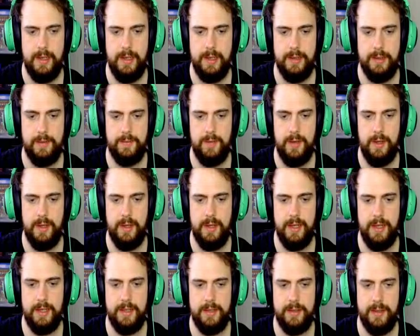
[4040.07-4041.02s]
So I've got
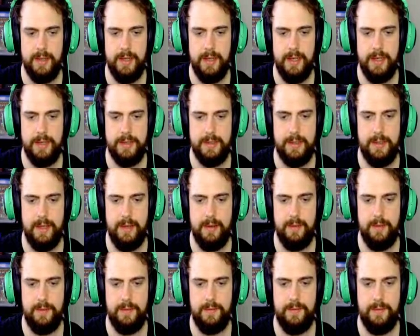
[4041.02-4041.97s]
this, I can cast that
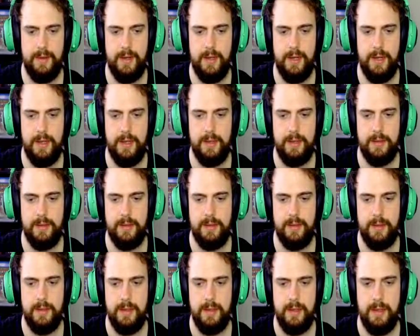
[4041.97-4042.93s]
3 and...
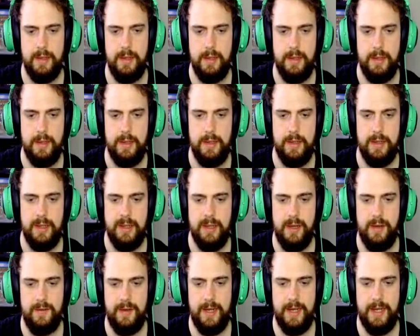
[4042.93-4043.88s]

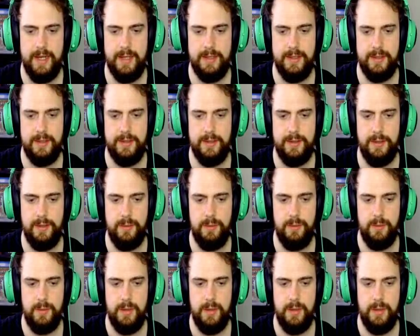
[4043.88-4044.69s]
Can't really cast a 2.